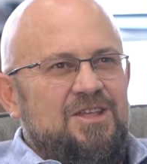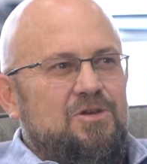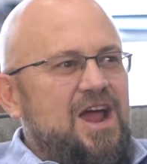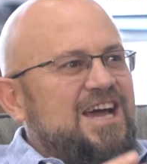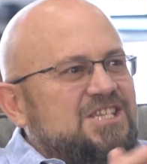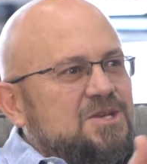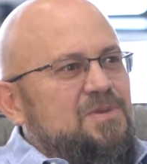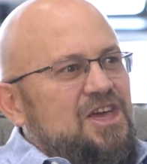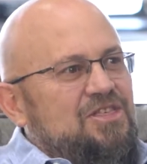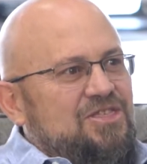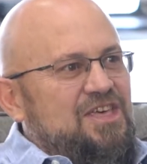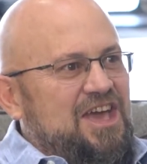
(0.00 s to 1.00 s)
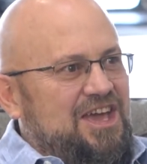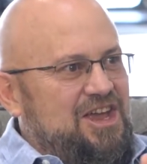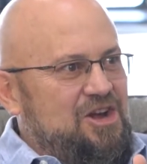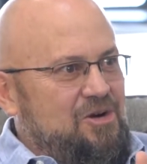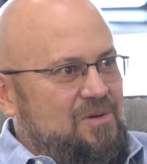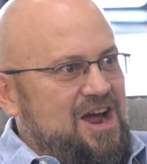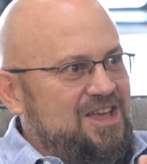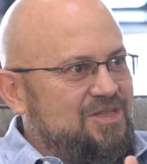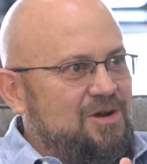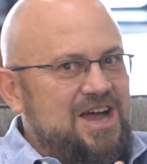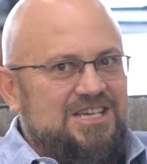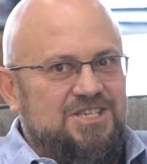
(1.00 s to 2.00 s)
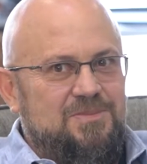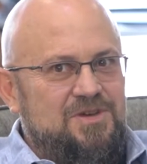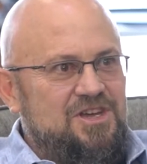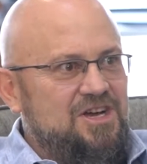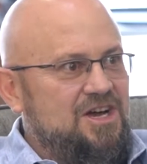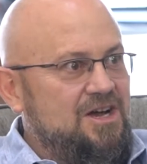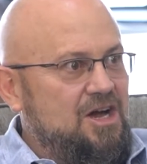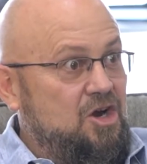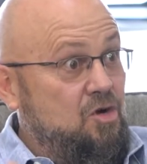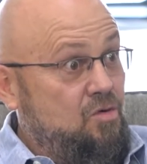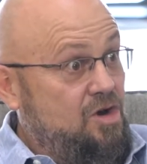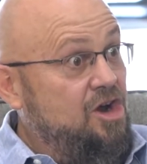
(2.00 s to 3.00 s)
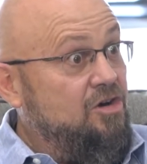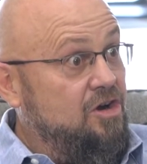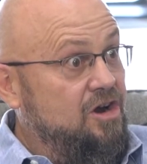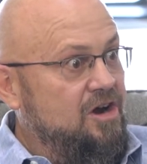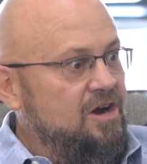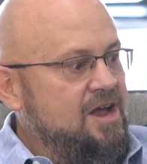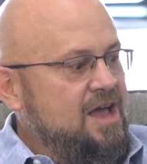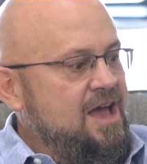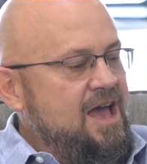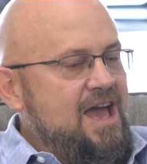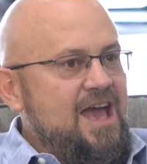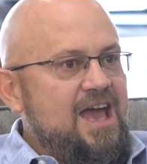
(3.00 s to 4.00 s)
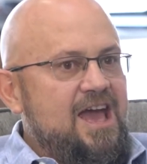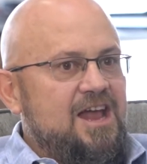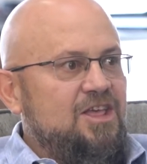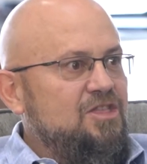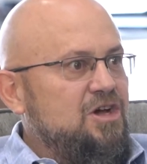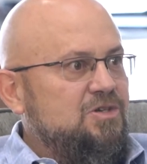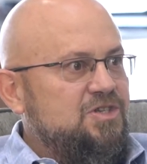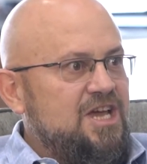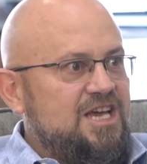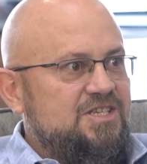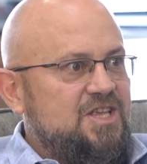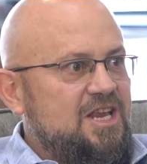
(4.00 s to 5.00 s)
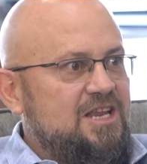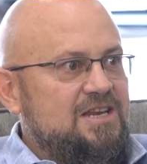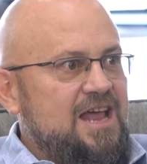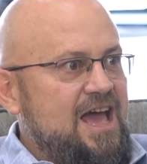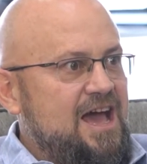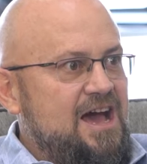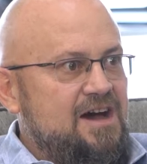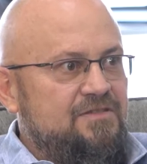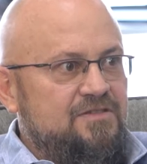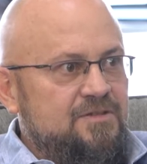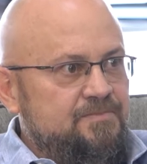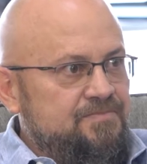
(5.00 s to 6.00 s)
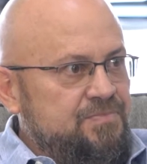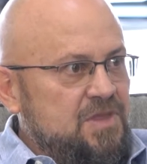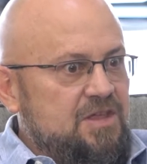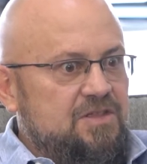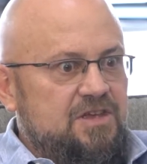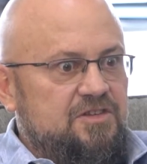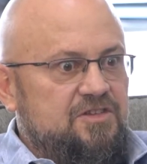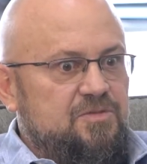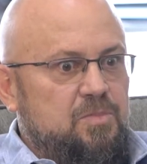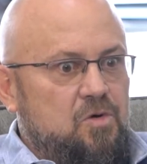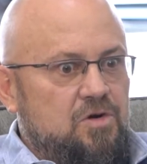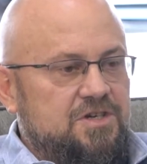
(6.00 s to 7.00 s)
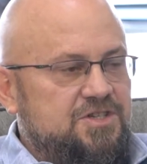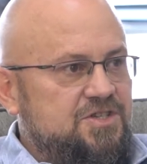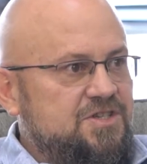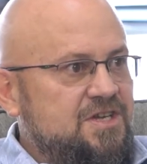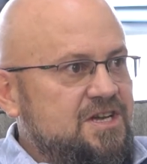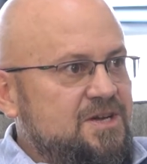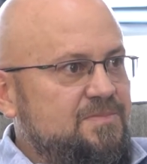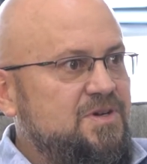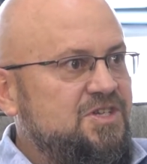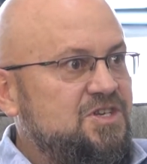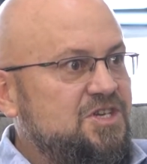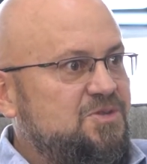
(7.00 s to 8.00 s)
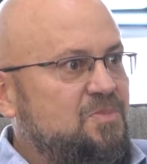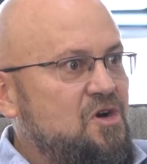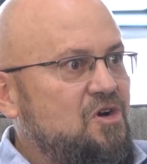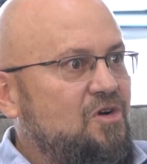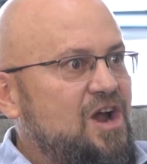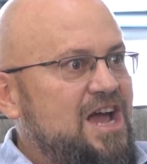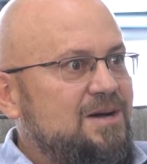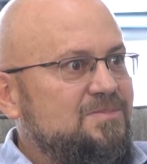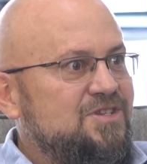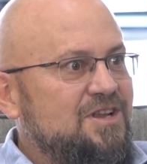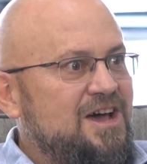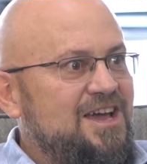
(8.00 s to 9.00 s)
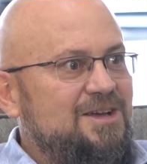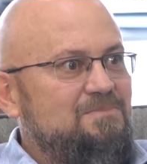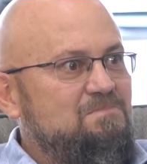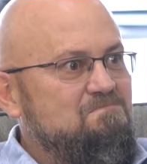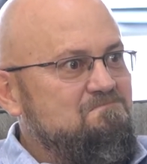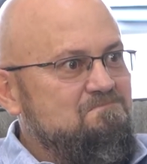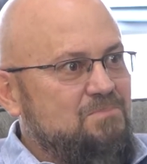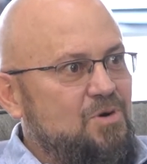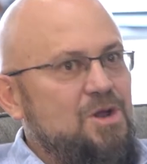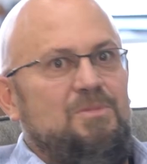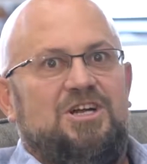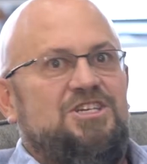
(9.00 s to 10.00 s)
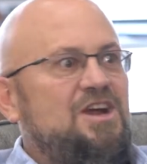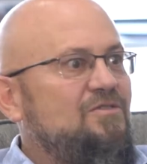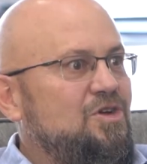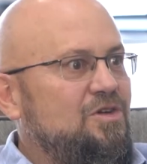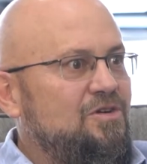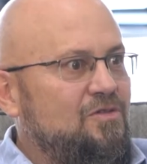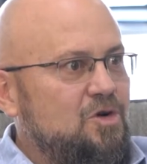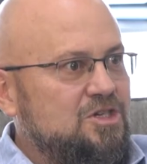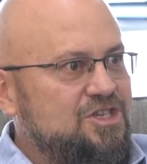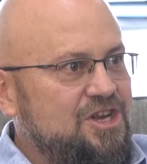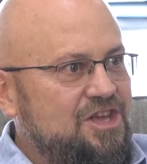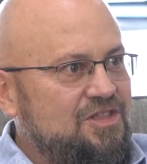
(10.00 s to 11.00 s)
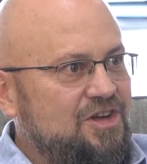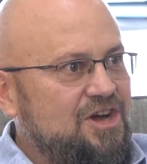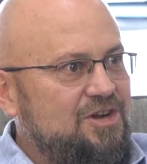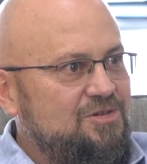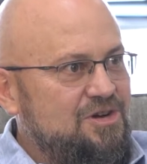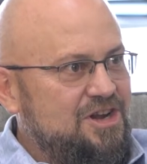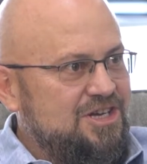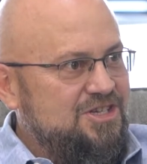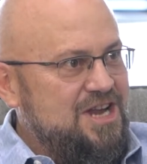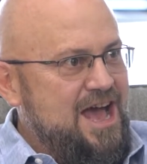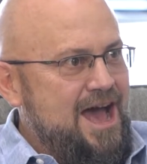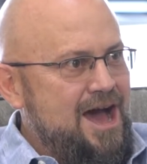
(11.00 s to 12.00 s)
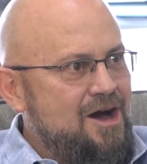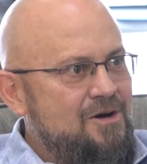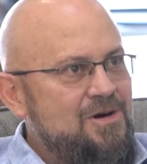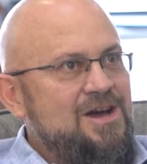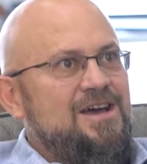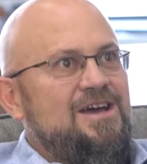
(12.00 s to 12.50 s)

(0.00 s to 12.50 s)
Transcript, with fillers: a thing here, right? There has to be a career here. And in those days, they didn't have these sports business programs like pretty much every university in the country does now.